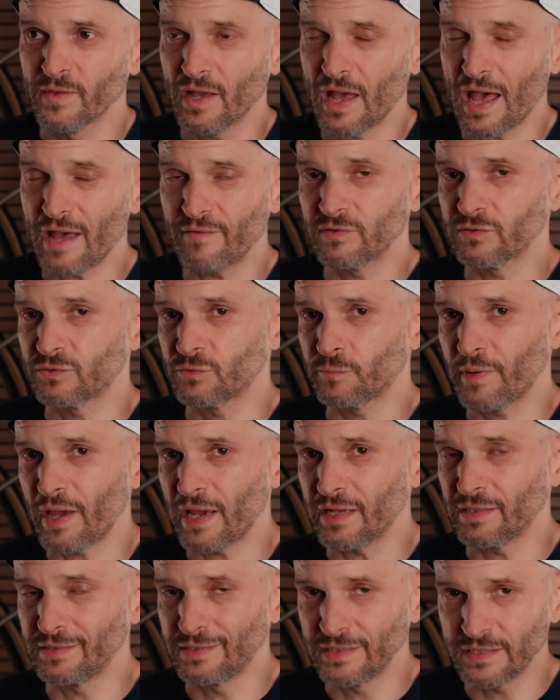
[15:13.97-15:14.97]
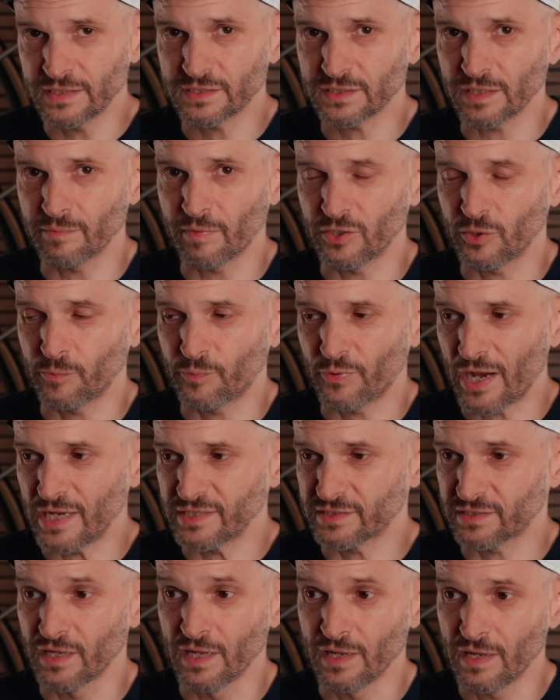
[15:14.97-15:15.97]
having to pay this amount of
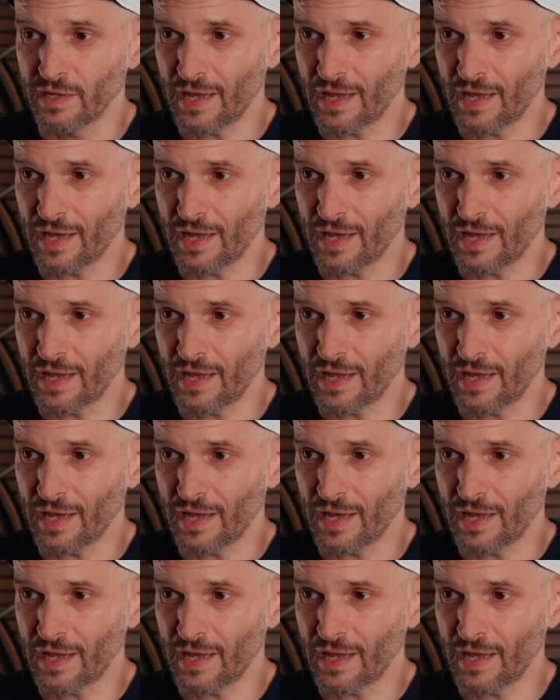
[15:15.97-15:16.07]
price